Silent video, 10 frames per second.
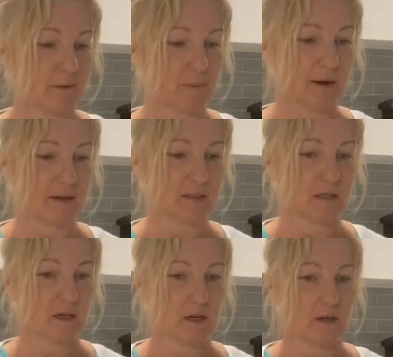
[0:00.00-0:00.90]
But
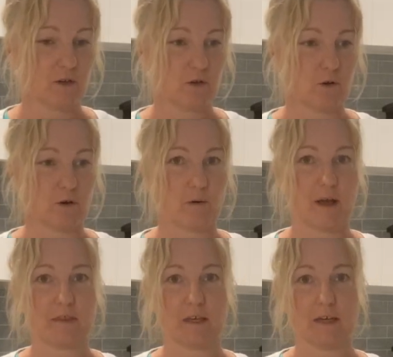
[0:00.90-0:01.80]
you know, I
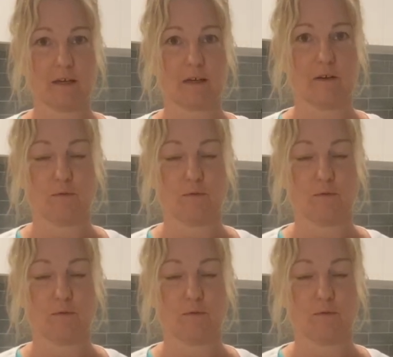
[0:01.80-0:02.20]
think if